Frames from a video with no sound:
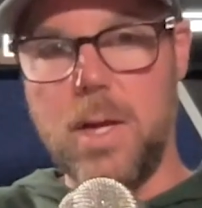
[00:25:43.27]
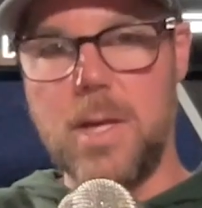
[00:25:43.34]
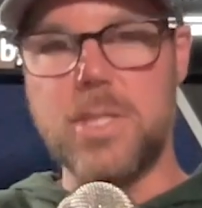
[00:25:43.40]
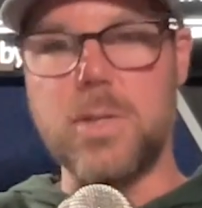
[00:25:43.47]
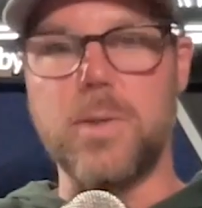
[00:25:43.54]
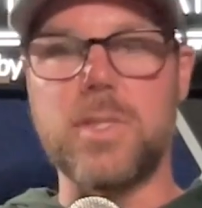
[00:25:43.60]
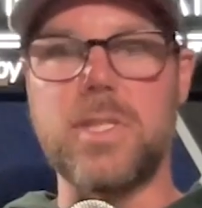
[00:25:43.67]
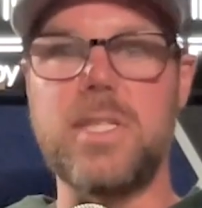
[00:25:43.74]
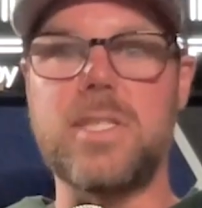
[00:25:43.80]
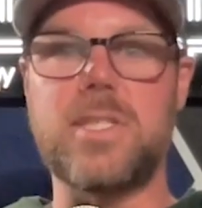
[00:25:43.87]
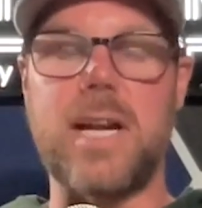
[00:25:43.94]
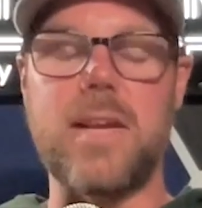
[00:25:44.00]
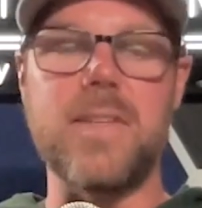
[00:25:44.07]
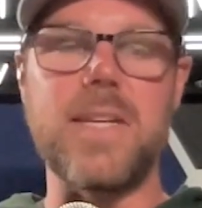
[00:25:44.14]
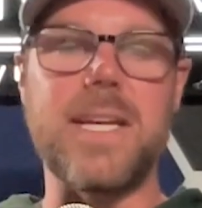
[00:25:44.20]
So there's these
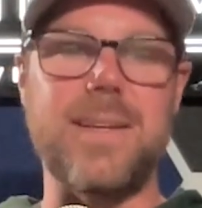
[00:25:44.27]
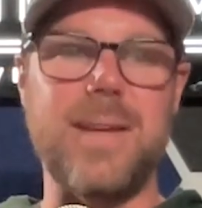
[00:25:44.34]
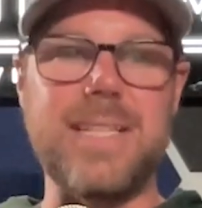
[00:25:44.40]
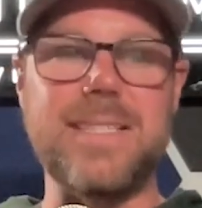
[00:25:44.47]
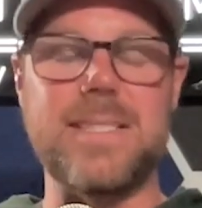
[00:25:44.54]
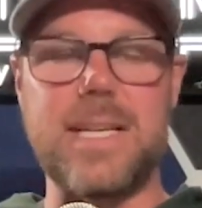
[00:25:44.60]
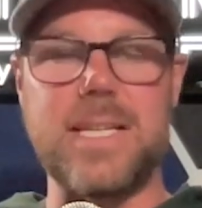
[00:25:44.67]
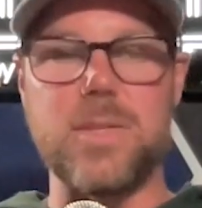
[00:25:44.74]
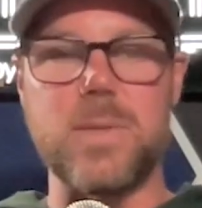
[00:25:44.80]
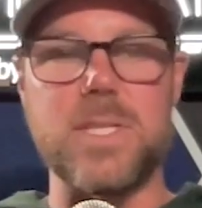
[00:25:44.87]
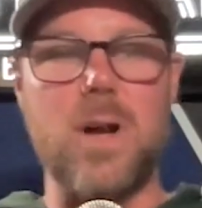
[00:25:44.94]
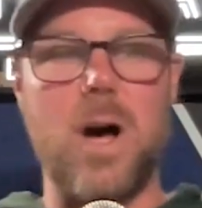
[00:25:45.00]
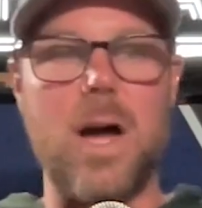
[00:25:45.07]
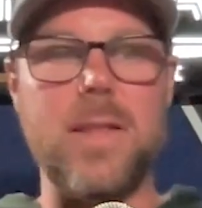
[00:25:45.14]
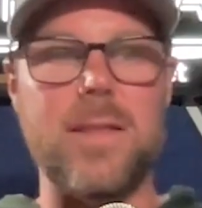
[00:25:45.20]
kind of like it's so it's
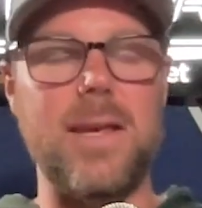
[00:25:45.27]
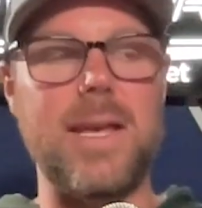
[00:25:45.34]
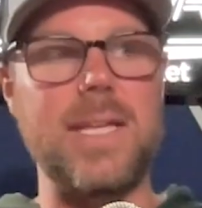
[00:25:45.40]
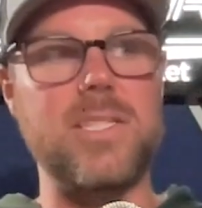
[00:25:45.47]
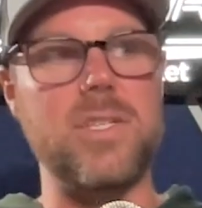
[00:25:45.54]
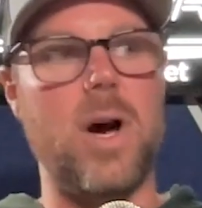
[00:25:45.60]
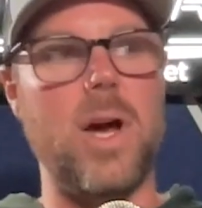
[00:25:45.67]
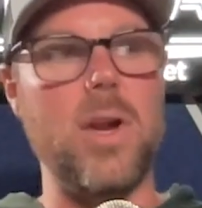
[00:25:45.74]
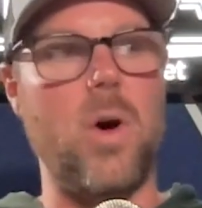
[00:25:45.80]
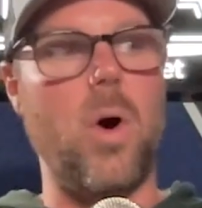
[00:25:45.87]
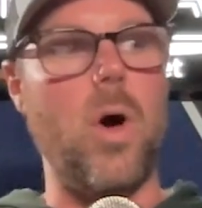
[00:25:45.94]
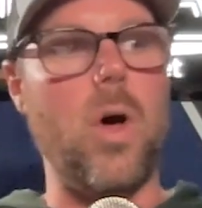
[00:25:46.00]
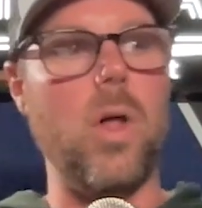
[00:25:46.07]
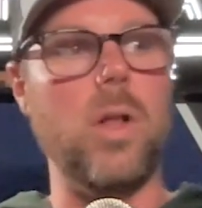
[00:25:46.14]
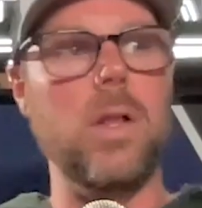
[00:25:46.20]
not it's not
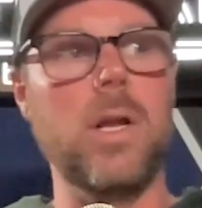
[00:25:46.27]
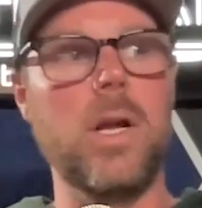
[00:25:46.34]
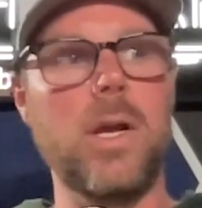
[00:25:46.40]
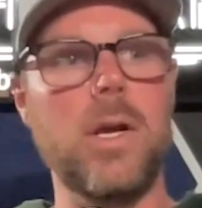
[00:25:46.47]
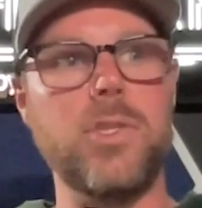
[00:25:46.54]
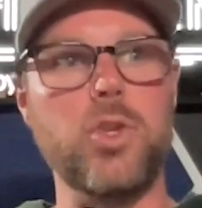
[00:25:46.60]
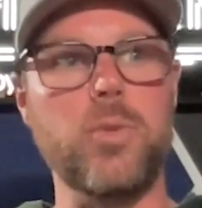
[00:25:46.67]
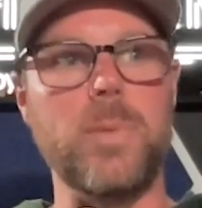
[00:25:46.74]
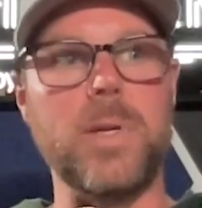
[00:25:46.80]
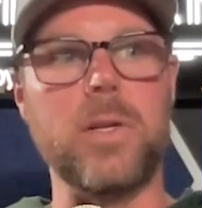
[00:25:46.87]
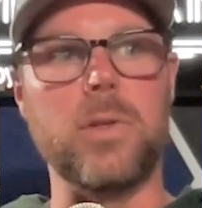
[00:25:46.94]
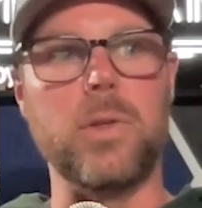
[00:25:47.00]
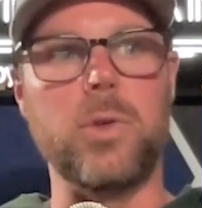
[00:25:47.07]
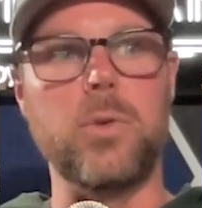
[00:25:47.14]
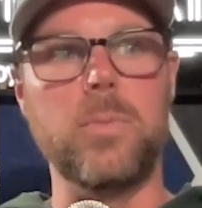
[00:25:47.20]
all doom and
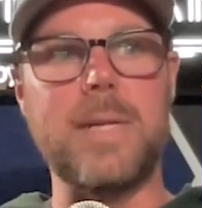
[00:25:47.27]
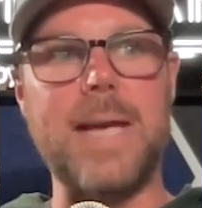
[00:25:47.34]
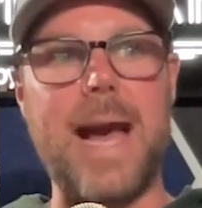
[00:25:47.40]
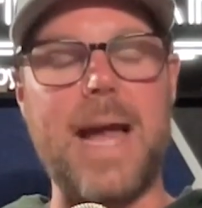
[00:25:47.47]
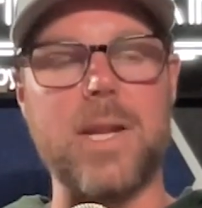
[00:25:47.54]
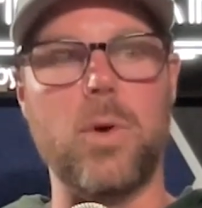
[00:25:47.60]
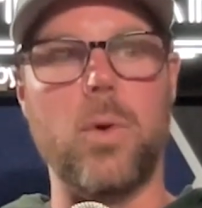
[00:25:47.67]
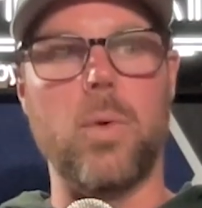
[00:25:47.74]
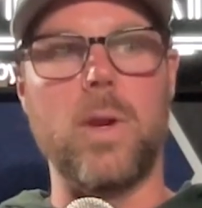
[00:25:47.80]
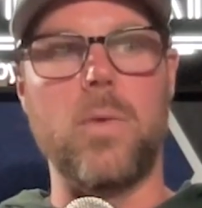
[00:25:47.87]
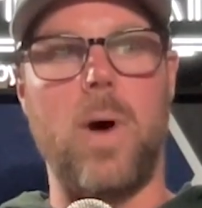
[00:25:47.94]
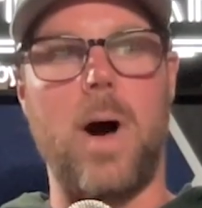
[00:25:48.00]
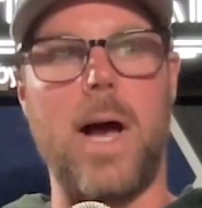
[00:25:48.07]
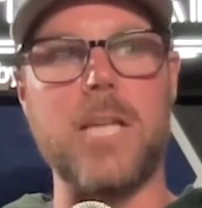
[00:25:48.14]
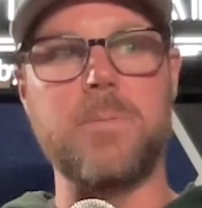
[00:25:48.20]
gloom category
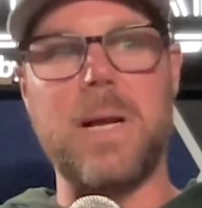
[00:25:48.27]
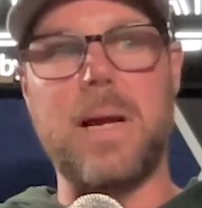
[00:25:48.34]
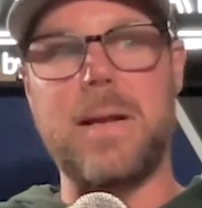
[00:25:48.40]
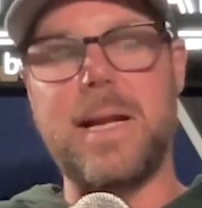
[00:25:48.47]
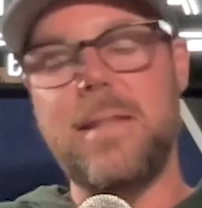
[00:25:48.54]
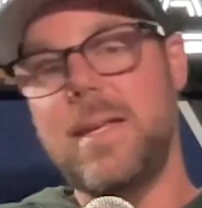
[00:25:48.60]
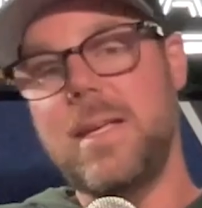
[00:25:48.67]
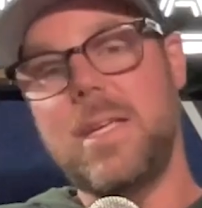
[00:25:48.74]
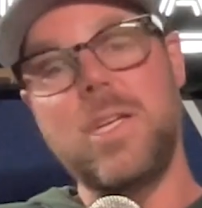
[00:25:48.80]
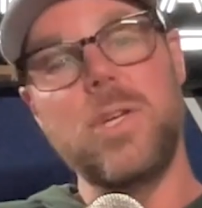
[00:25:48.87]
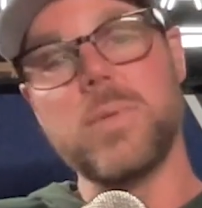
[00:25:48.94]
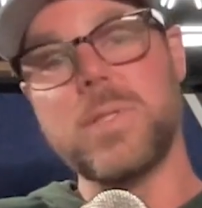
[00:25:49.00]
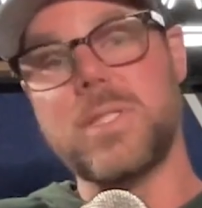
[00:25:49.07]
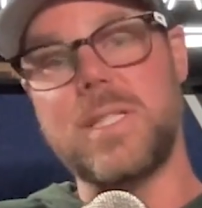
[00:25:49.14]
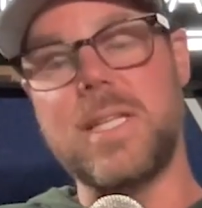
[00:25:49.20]
wise, but and I think you
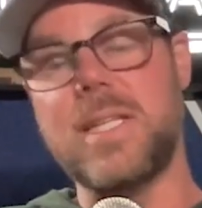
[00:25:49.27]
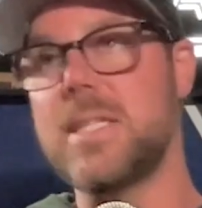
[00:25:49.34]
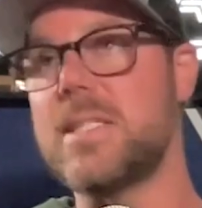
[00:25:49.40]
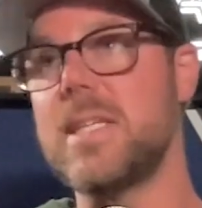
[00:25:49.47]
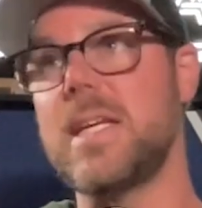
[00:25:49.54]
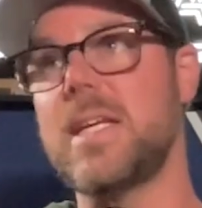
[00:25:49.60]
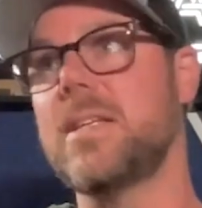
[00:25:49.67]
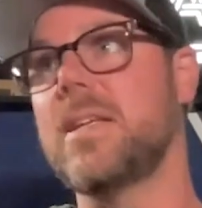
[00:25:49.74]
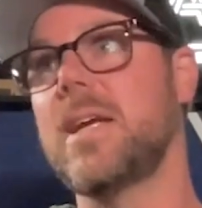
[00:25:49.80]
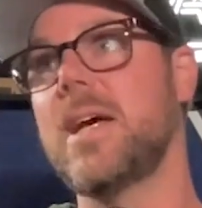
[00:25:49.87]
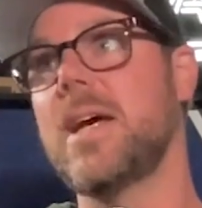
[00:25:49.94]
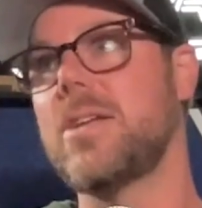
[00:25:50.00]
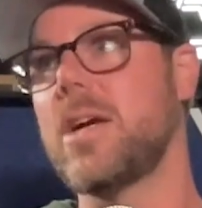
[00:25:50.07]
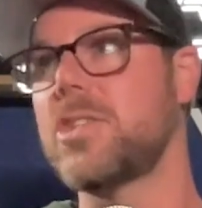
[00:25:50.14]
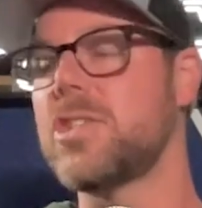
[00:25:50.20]
will see this in
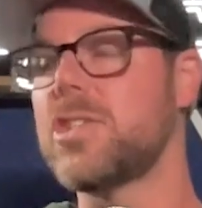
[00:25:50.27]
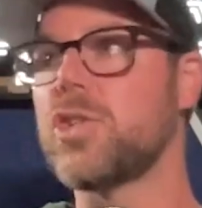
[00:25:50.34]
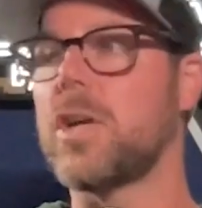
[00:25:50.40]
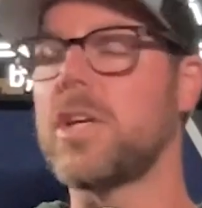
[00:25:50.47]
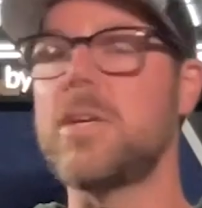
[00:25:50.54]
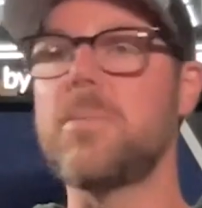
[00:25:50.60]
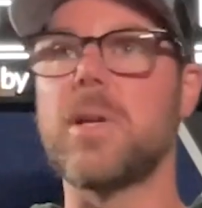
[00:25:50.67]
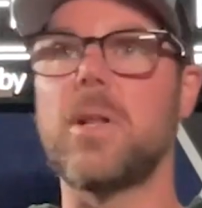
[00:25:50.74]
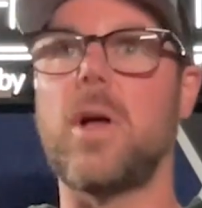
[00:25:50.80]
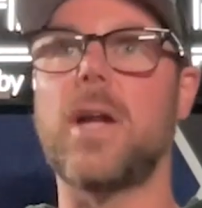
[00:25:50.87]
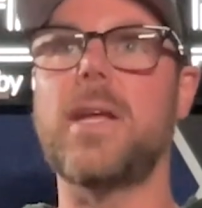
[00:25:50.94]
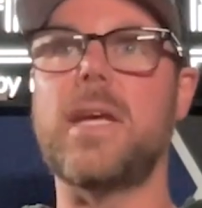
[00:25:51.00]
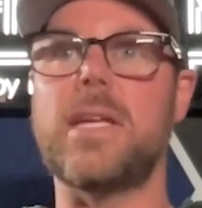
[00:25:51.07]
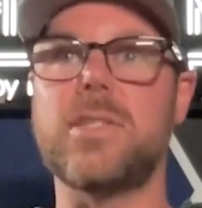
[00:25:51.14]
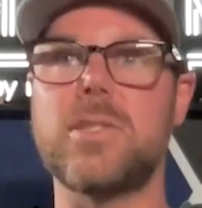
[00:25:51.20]
not just trucking but a lot
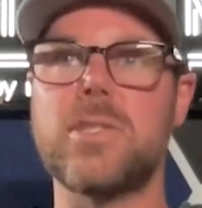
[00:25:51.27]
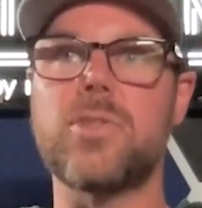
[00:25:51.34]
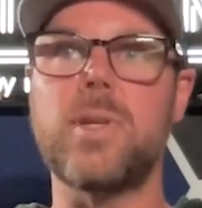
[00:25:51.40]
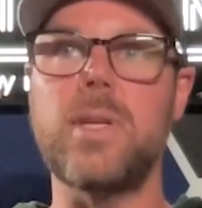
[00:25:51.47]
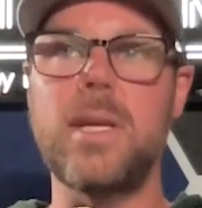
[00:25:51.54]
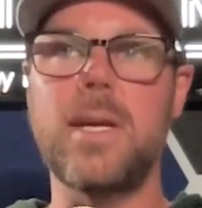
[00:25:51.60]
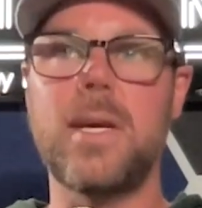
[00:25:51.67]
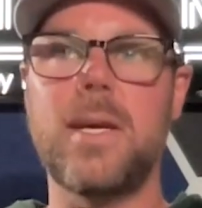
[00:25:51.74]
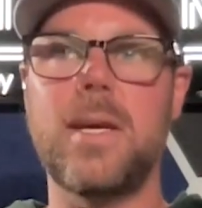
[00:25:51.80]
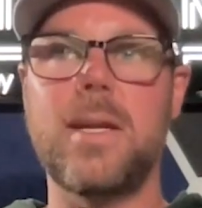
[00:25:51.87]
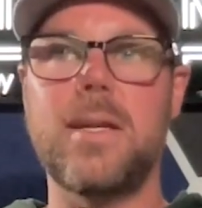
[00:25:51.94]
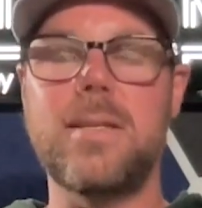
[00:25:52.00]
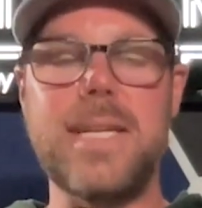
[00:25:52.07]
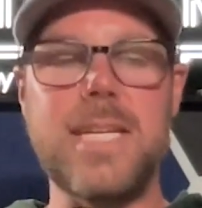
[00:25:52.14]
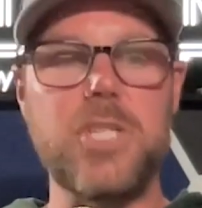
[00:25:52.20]
of industry
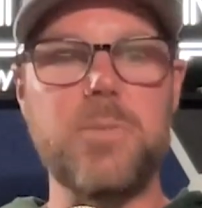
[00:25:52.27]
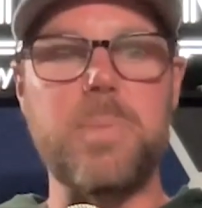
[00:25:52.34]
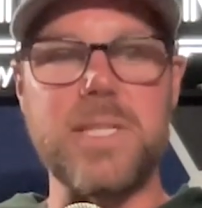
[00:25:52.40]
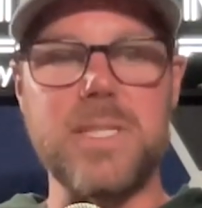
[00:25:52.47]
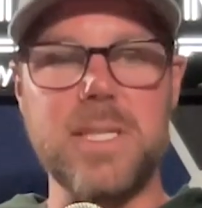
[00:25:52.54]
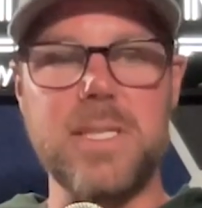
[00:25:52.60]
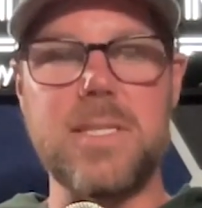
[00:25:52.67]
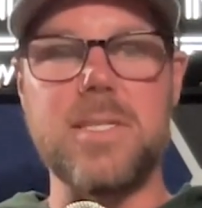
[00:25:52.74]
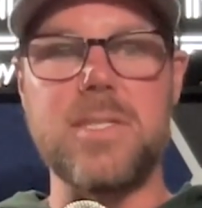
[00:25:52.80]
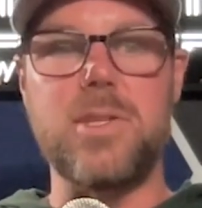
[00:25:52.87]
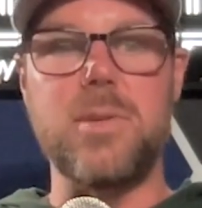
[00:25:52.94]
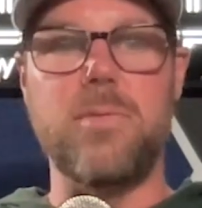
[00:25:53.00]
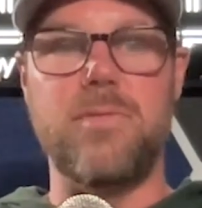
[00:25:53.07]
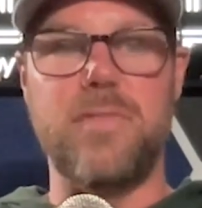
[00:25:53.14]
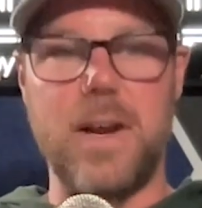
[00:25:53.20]
niche businesses
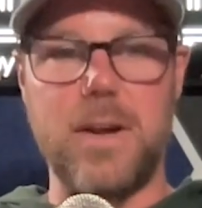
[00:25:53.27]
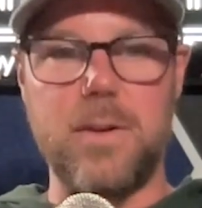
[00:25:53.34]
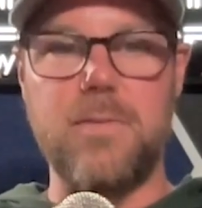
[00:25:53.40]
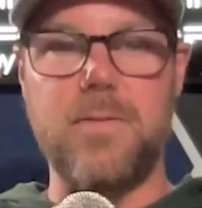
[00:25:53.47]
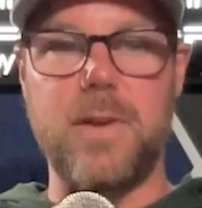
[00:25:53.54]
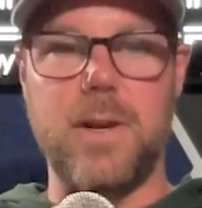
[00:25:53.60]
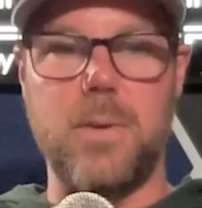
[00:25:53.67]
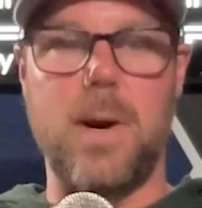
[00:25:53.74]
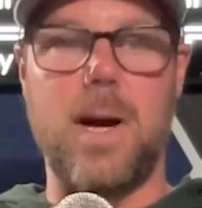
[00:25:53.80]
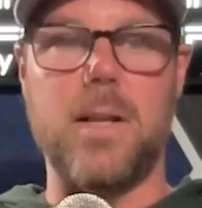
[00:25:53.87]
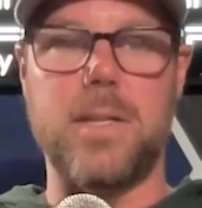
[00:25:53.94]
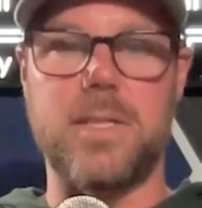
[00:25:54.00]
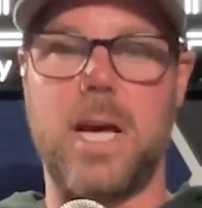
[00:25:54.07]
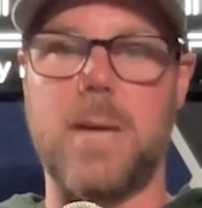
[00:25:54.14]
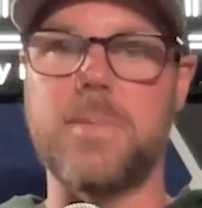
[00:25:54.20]
do very, very
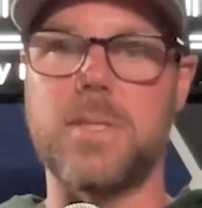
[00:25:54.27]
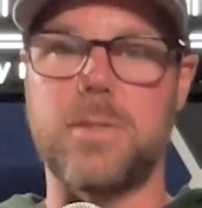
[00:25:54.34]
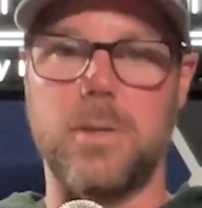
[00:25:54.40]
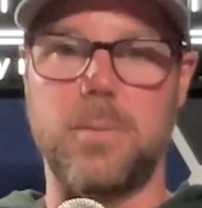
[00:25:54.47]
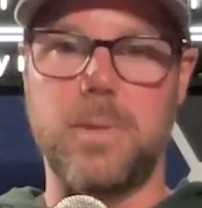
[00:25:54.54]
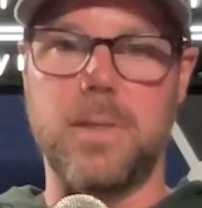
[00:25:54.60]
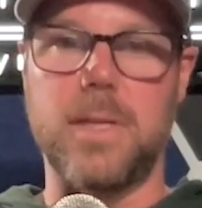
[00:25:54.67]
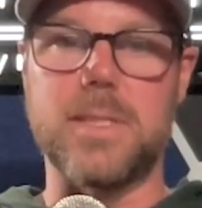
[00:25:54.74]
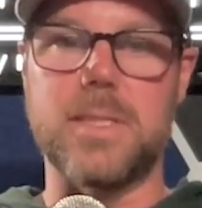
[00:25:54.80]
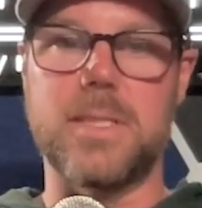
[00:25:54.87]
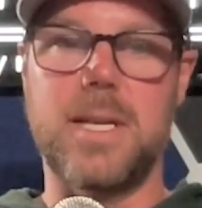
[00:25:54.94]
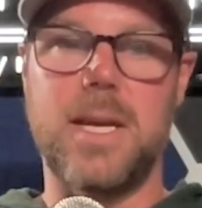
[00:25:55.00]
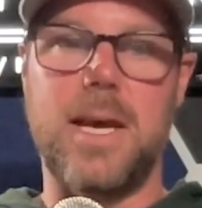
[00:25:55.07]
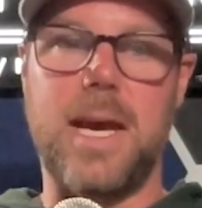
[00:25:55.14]
well in times of turbulence.